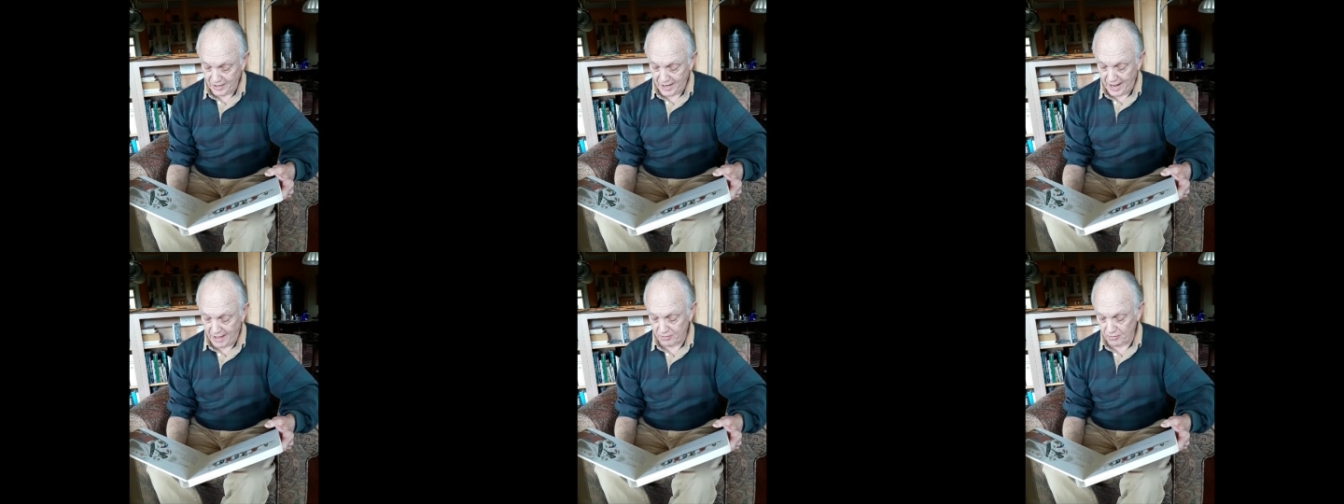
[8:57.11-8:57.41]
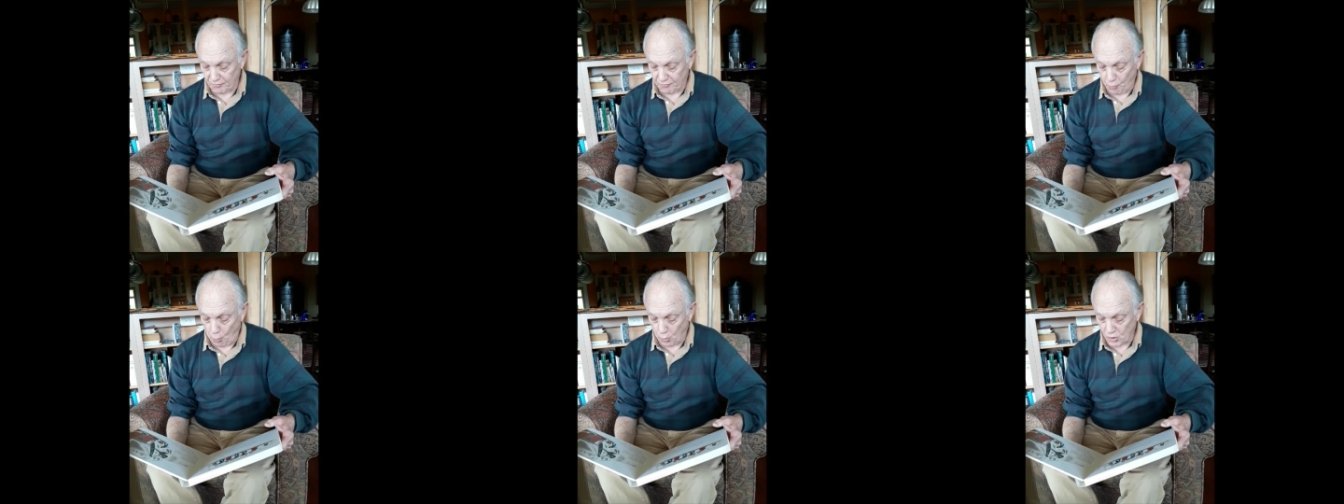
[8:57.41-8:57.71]
and the
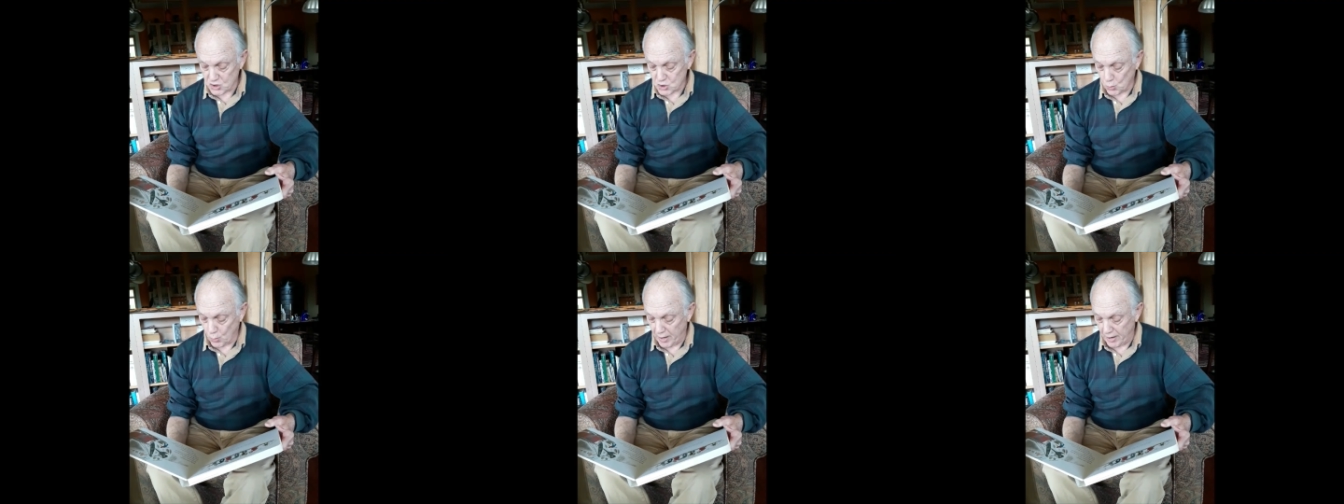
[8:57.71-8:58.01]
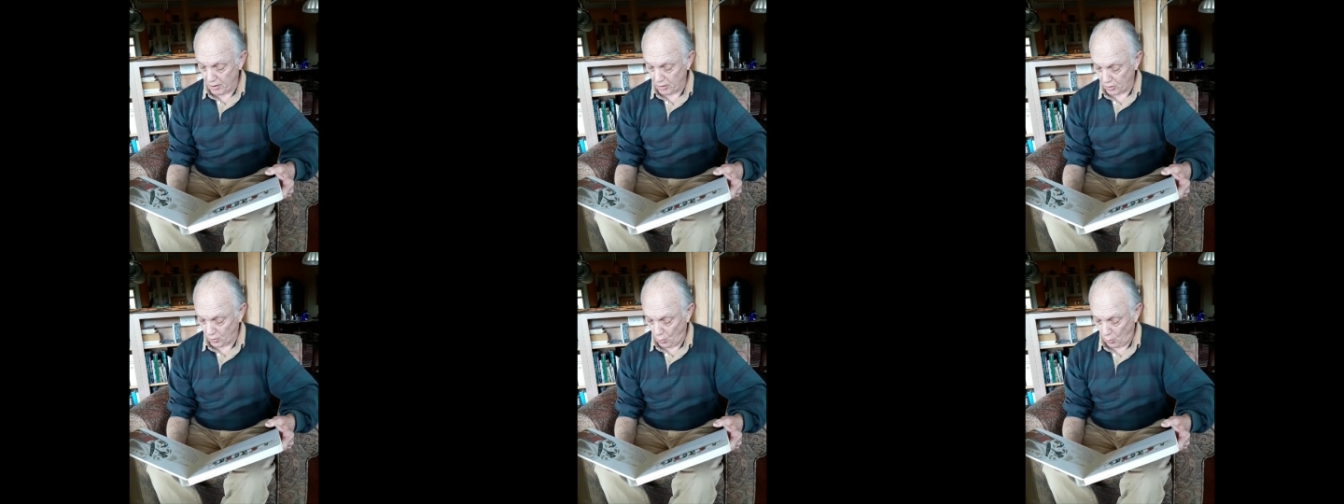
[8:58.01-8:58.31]
four
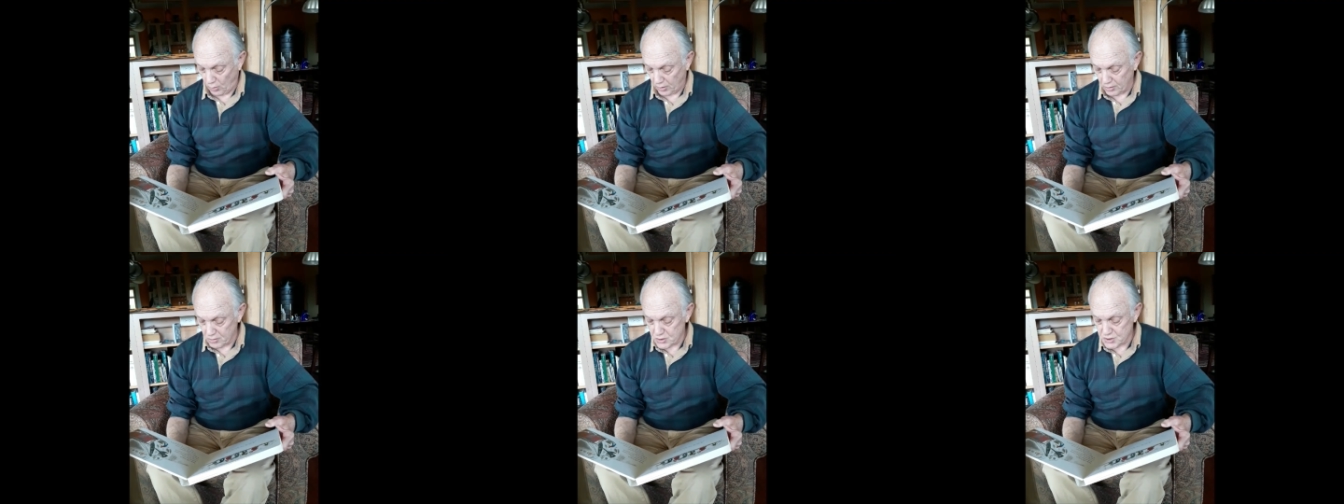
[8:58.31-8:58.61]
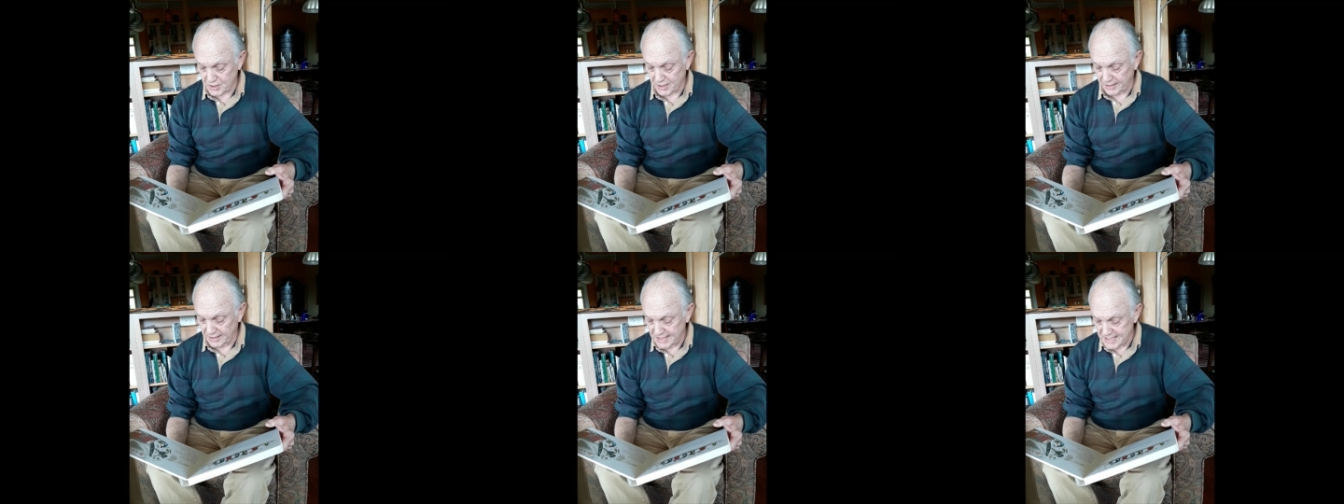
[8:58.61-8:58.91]
square corners,
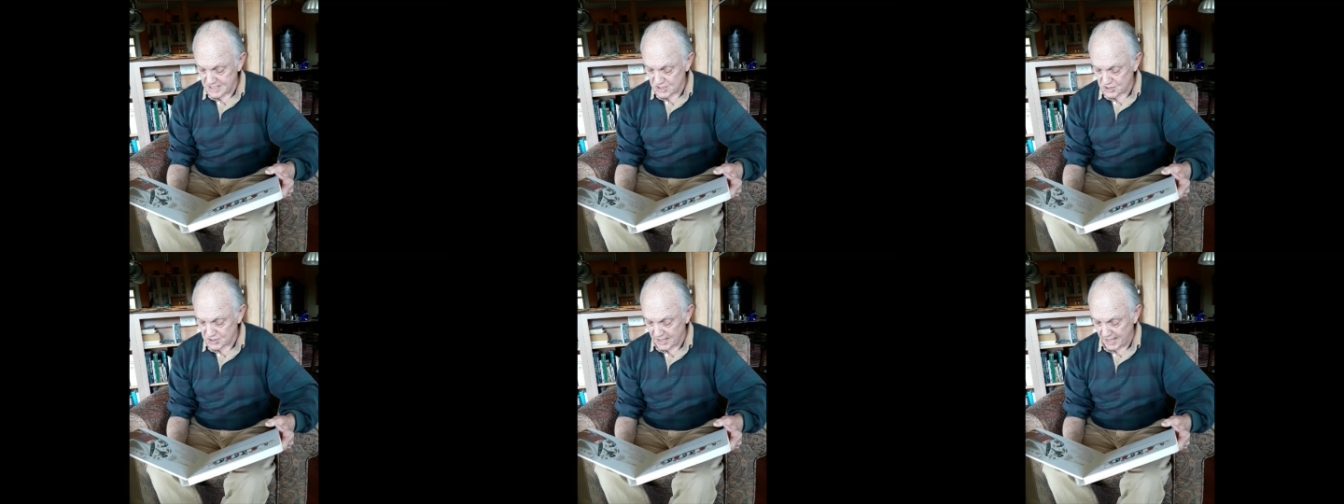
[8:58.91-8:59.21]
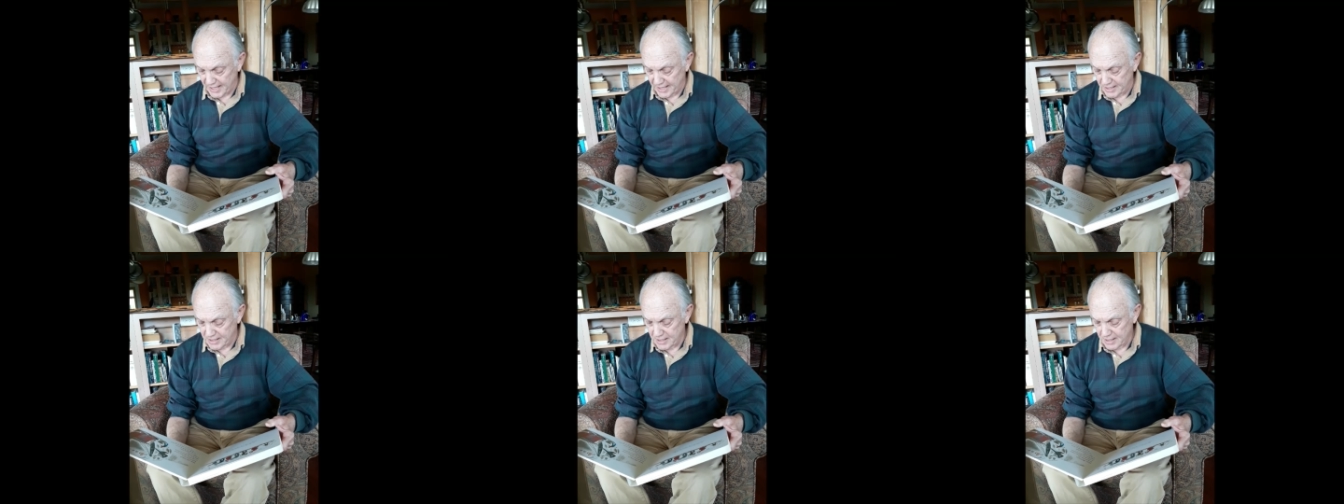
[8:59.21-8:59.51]
and he
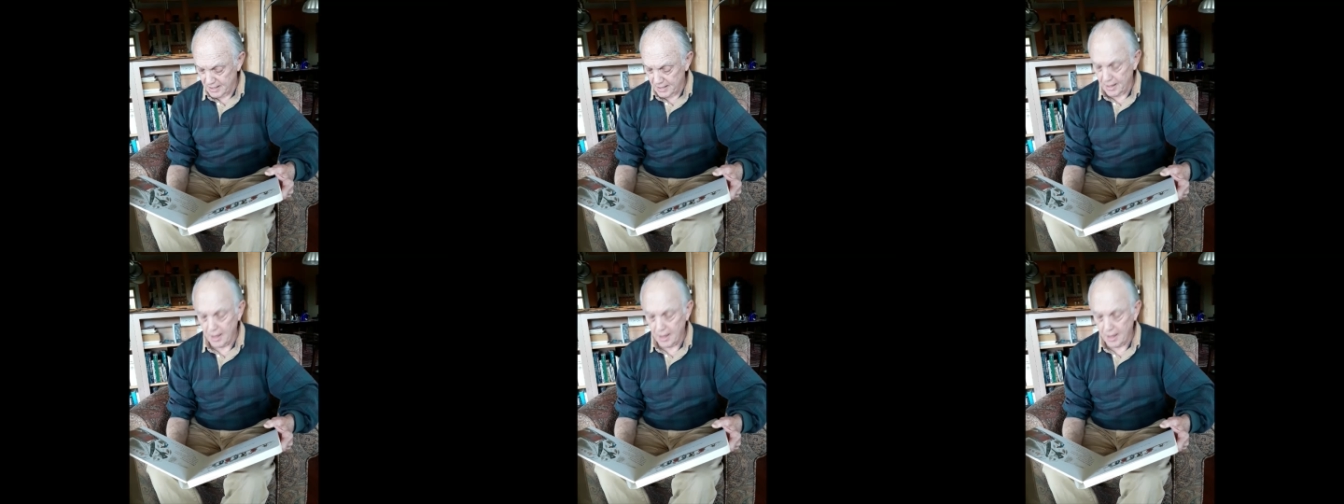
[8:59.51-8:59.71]
said,